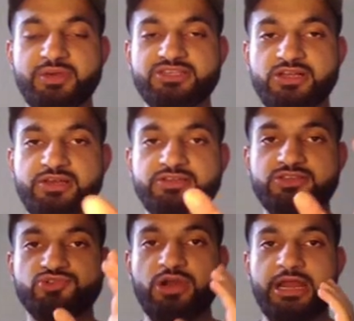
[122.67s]
basically
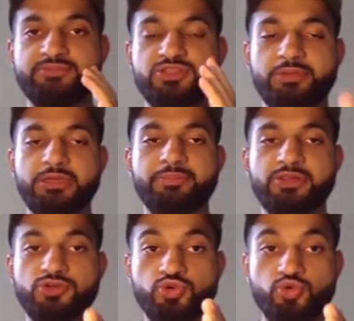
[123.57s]
describes the people
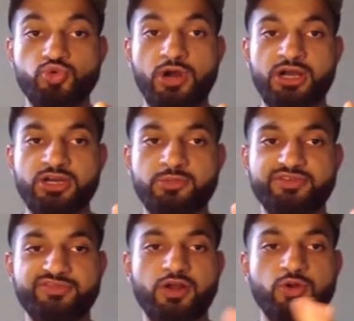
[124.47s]
that you are going to be
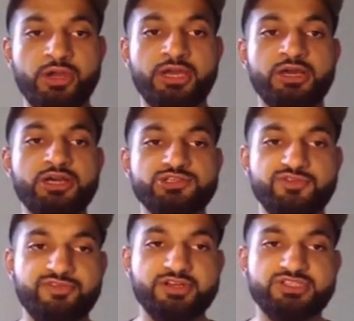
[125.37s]
following.
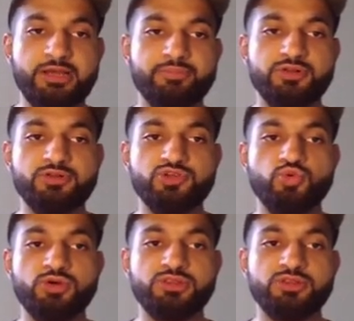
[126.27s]
So for example,
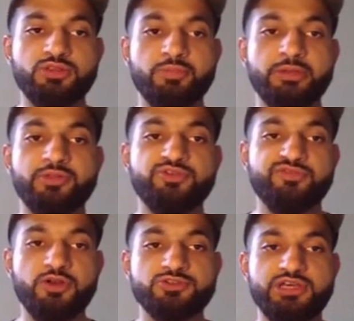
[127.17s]
you want the people you
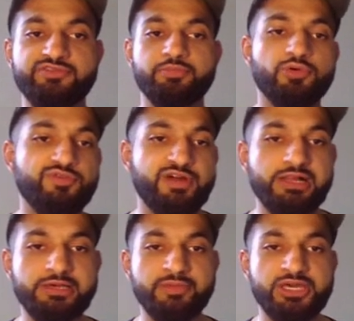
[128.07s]
follow to have a
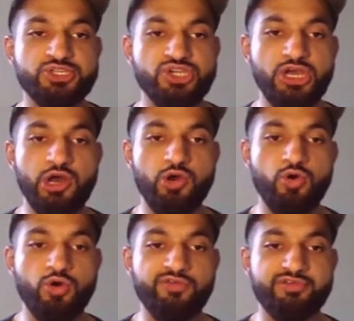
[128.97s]
profile image,
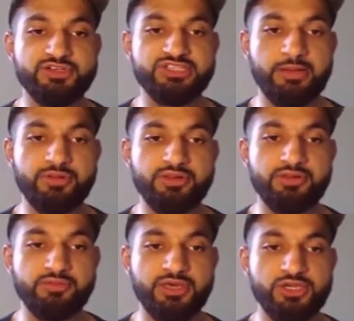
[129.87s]
or for example,
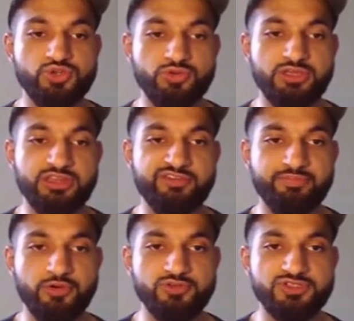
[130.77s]
make sure that
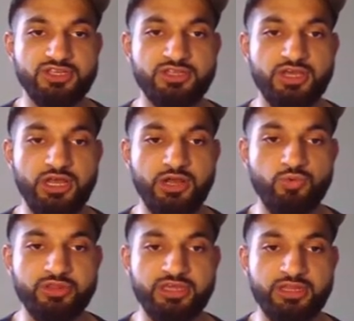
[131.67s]
they've posted
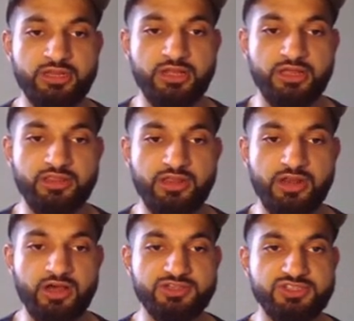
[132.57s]
within the
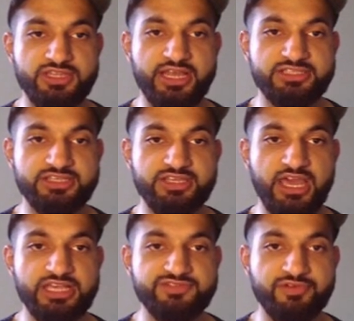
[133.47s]
last ninety
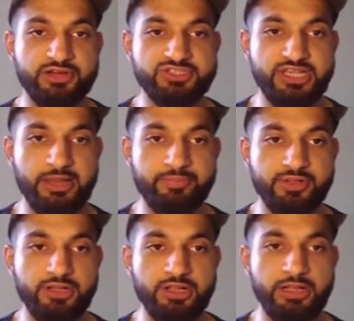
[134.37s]
days, for
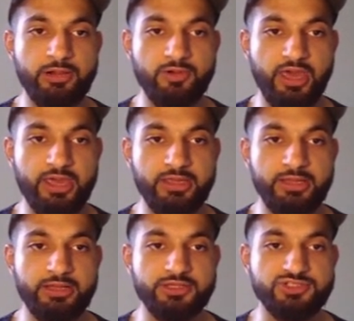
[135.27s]
example, okay?
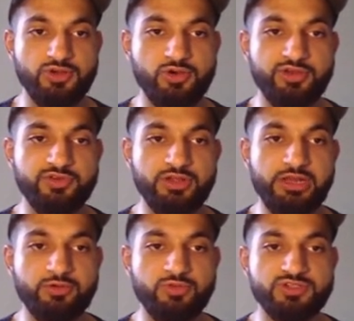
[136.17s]
So if you
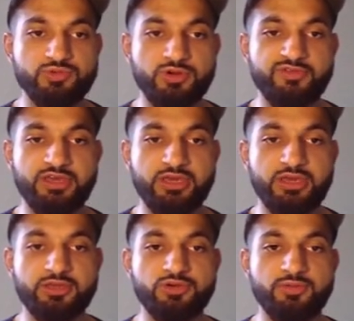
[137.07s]
click this one over
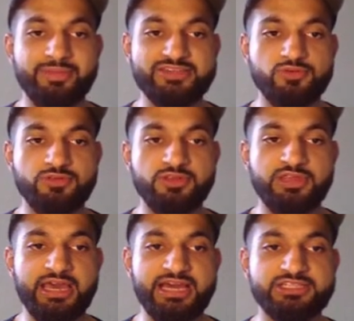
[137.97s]
here, you can make sure that
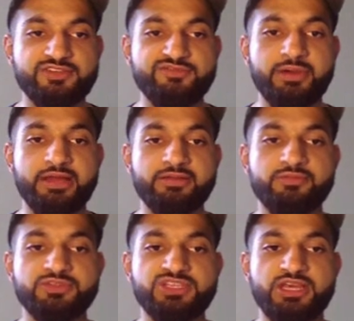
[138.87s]
they're active by
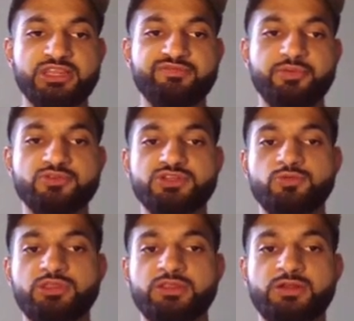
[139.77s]
saying they've posted
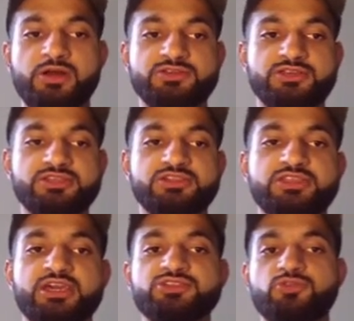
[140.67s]
within the last ninety
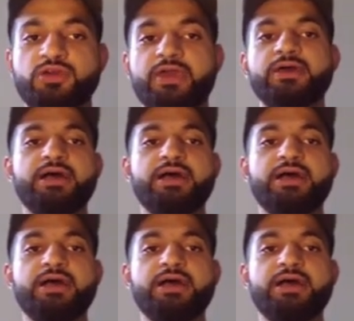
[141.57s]
days, okay?